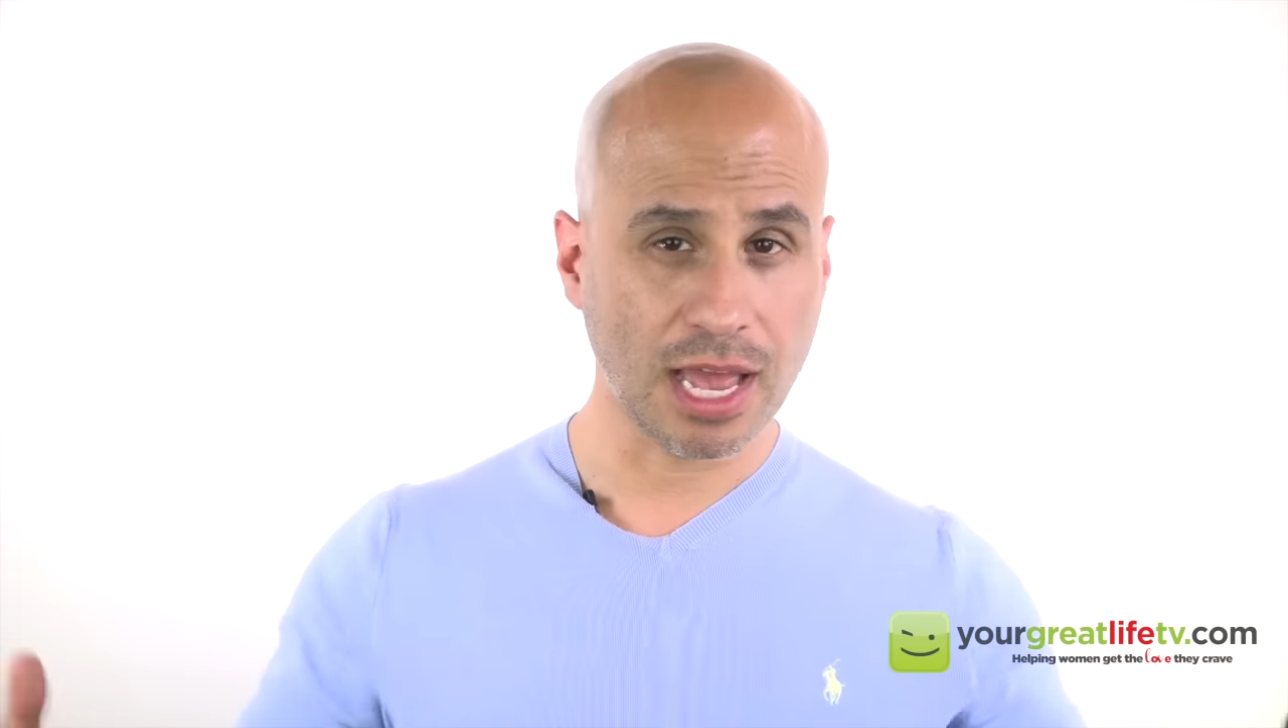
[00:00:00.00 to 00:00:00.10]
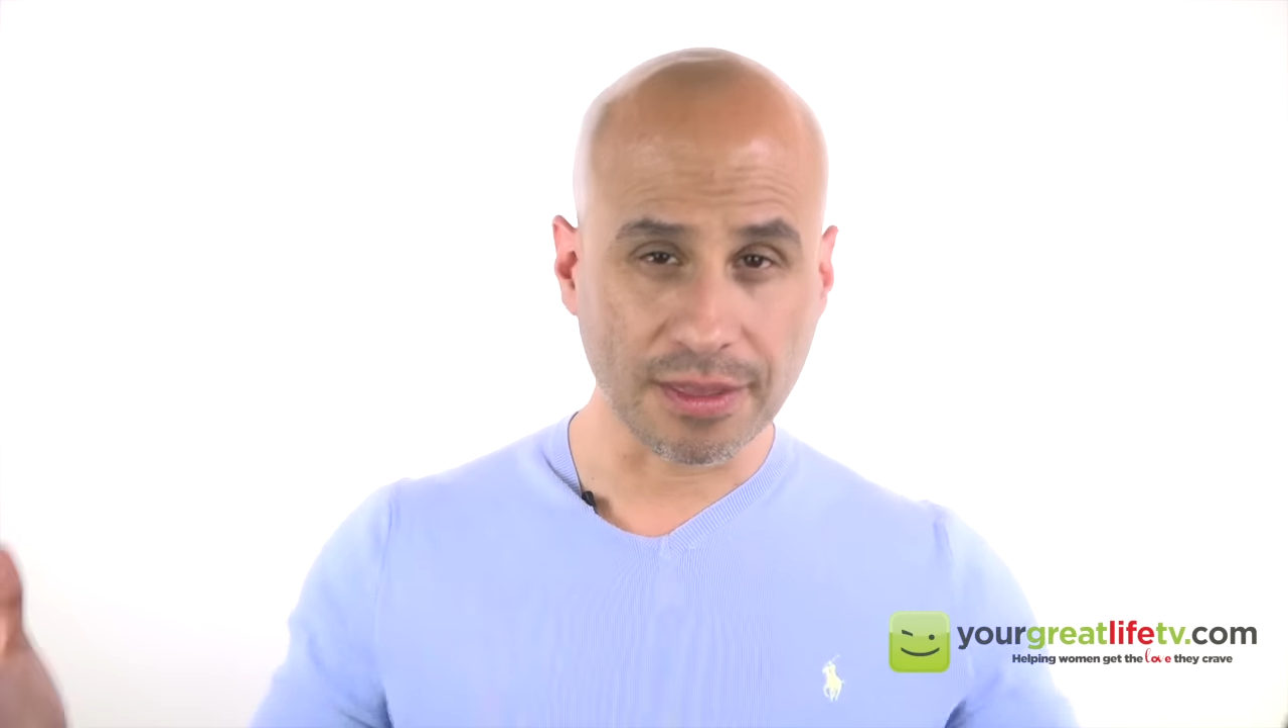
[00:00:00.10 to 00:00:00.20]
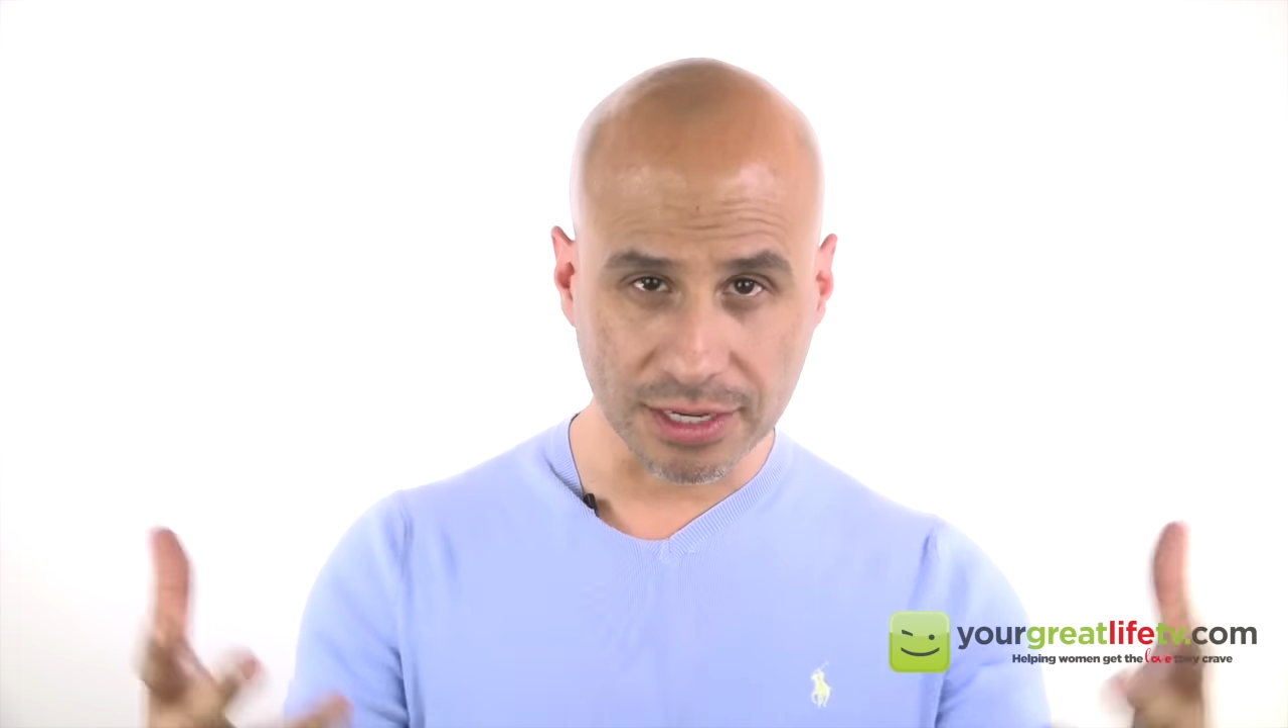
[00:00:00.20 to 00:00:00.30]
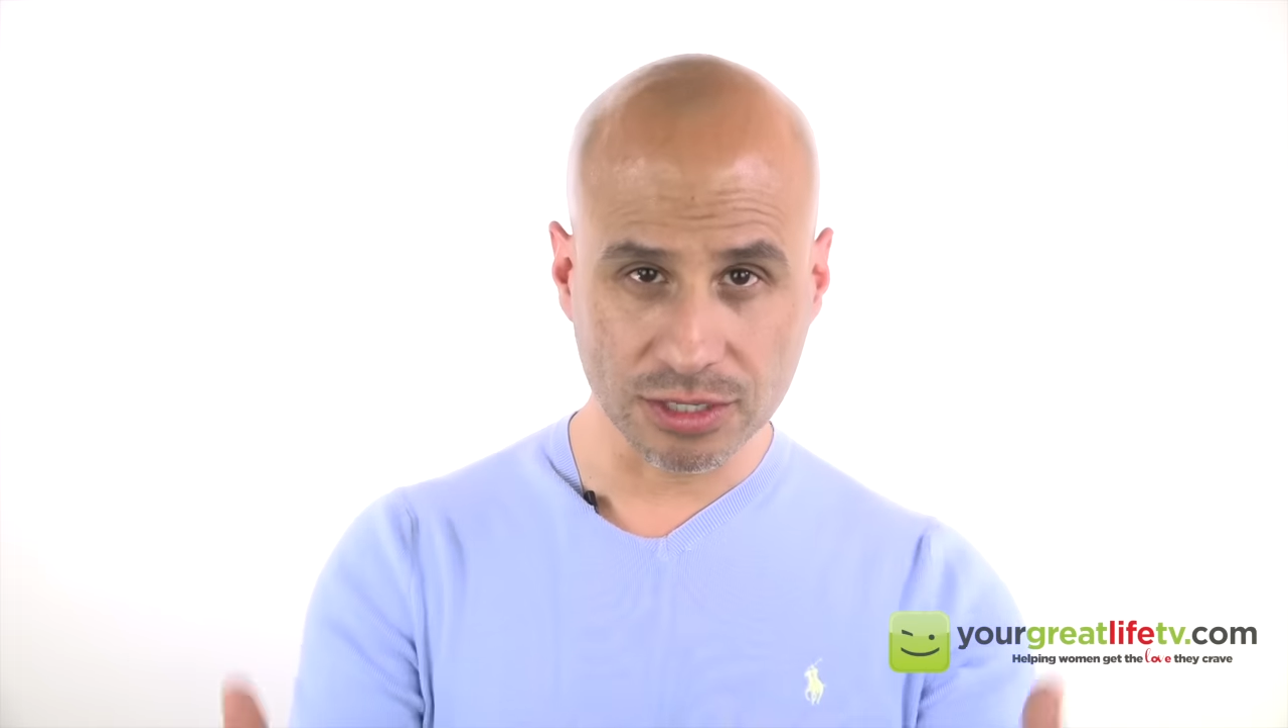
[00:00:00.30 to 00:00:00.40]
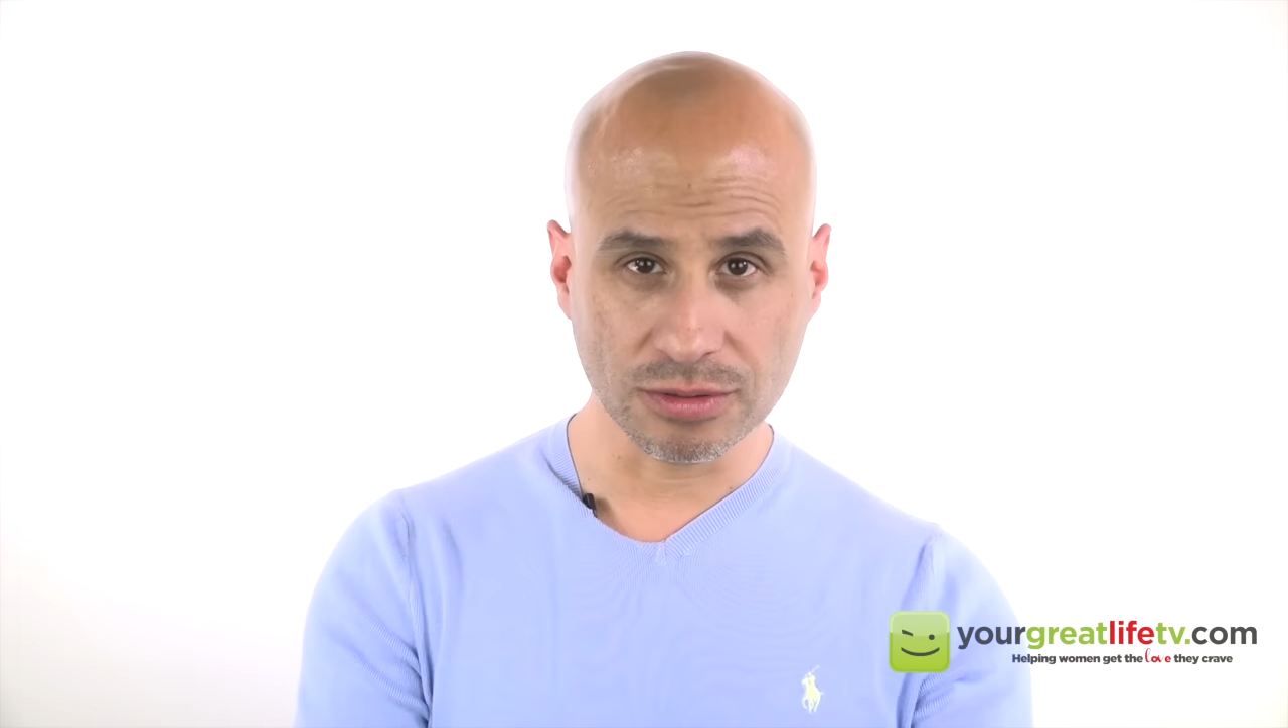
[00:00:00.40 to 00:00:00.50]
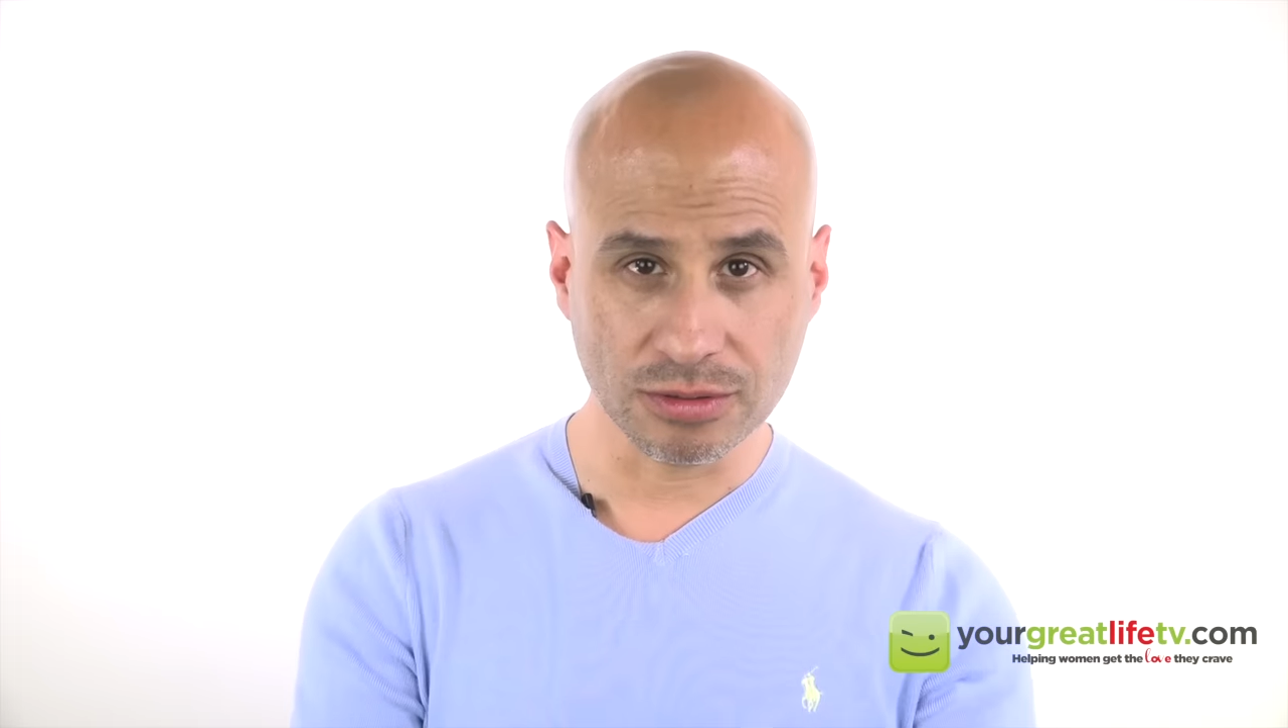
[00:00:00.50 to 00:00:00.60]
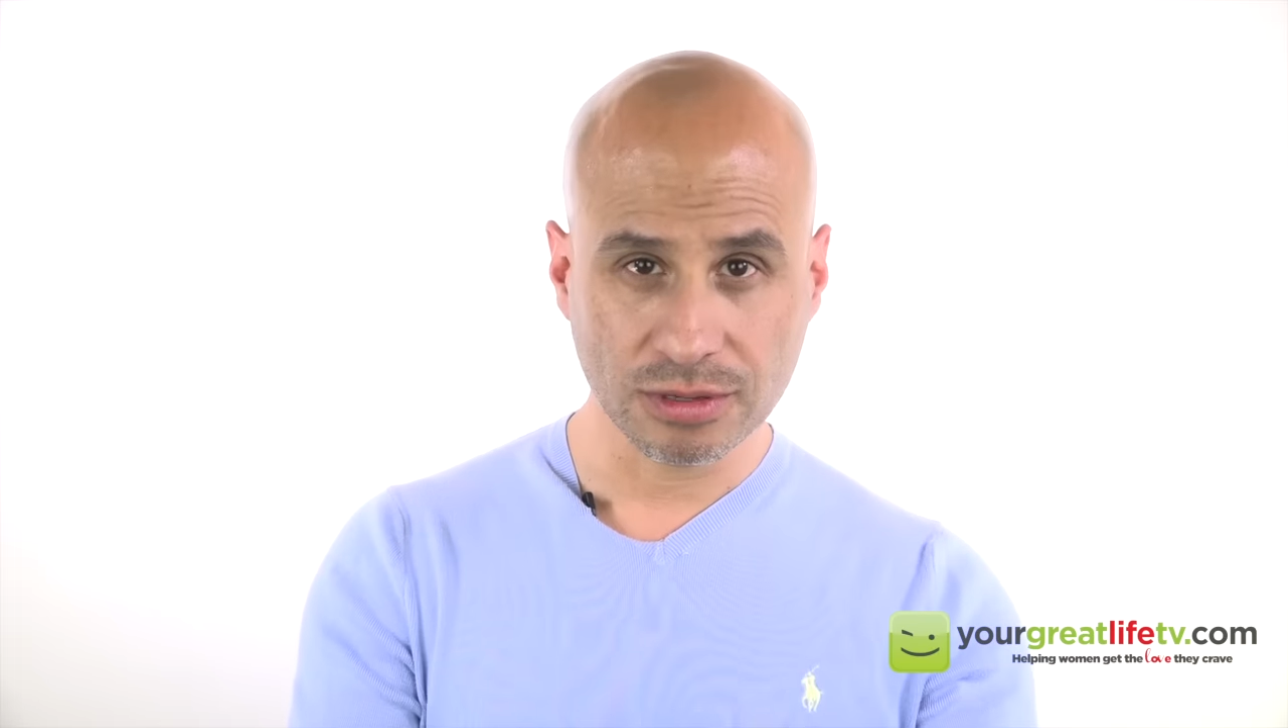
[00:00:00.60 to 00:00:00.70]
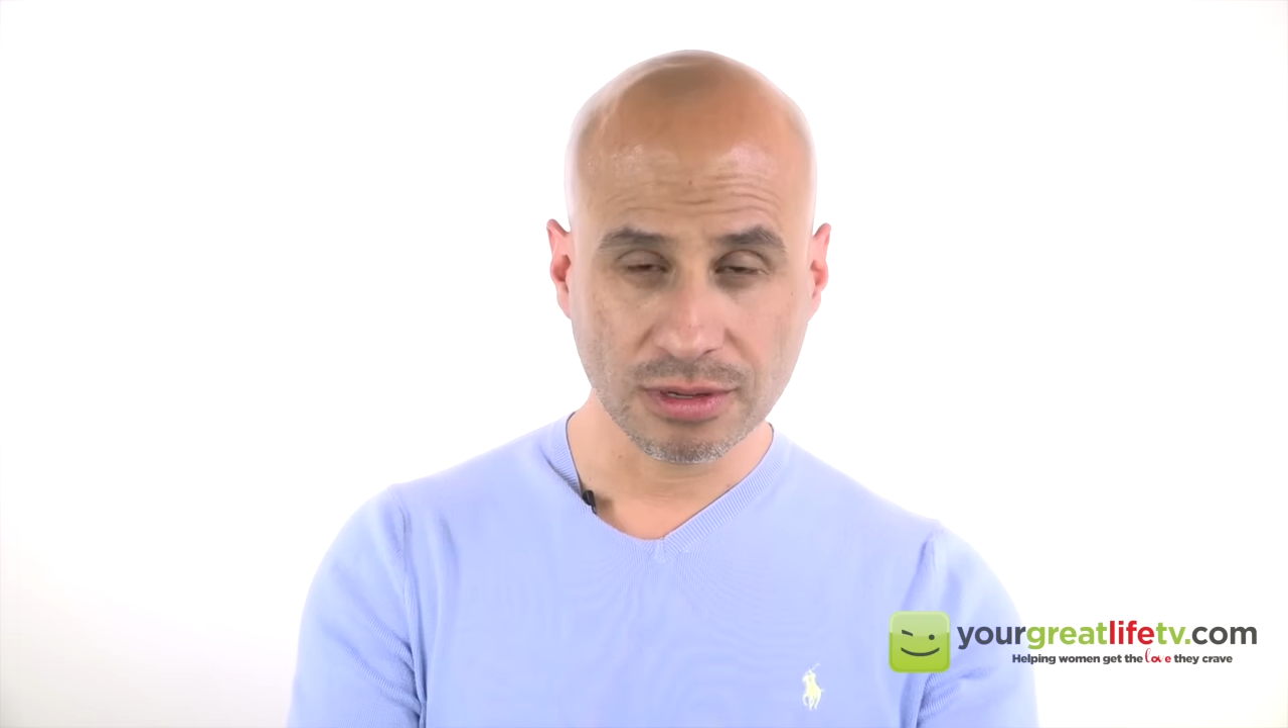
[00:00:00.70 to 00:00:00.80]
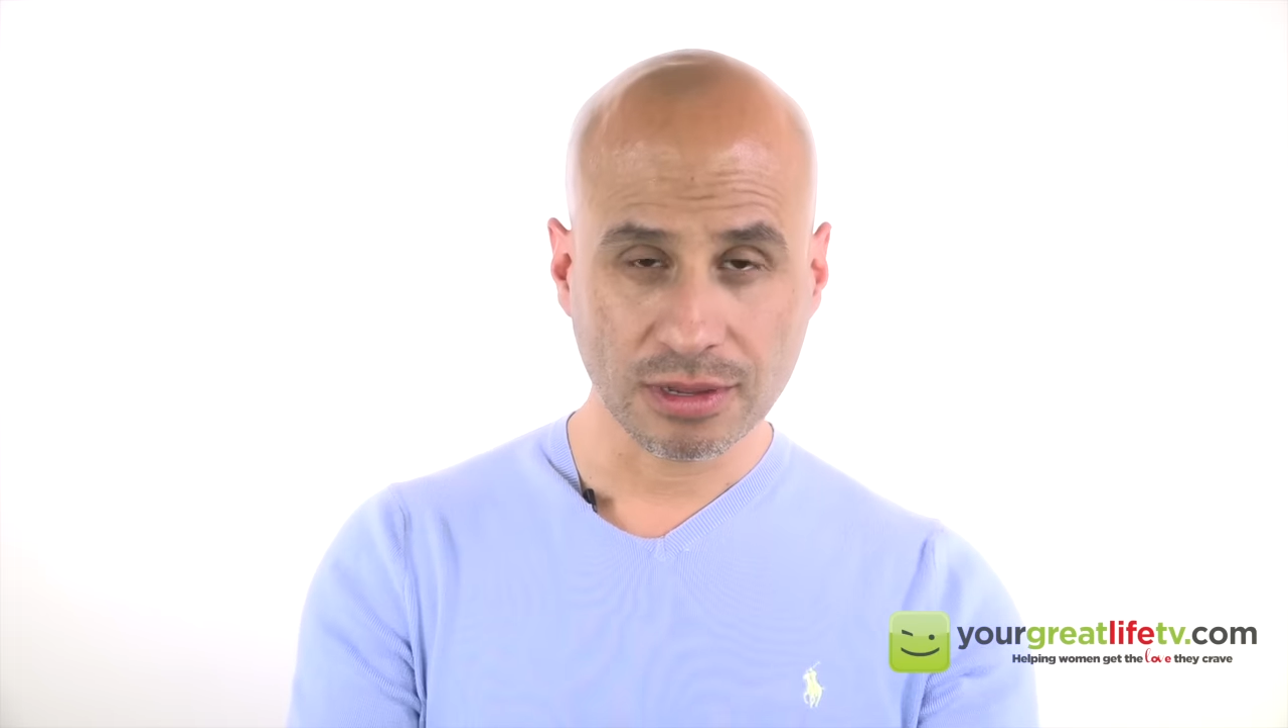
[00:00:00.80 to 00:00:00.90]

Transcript: and they do.